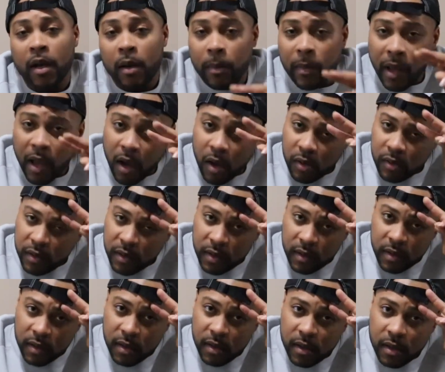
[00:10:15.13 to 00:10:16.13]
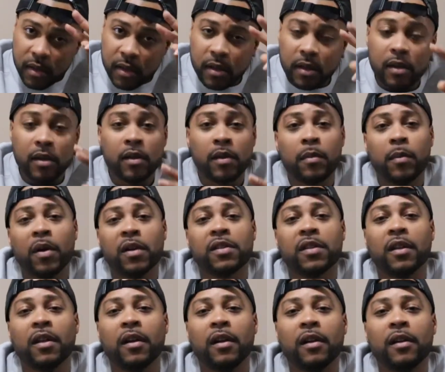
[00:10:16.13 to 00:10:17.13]
I'm out. Much
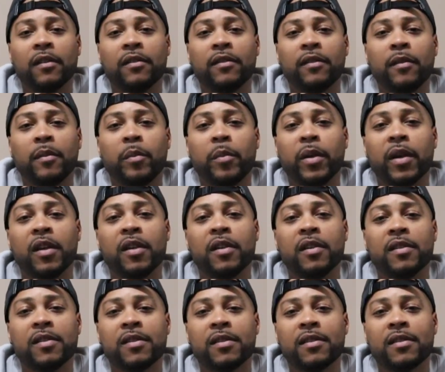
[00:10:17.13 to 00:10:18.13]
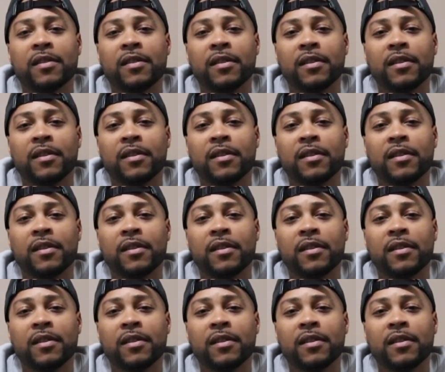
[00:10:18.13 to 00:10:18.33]
love. Peace.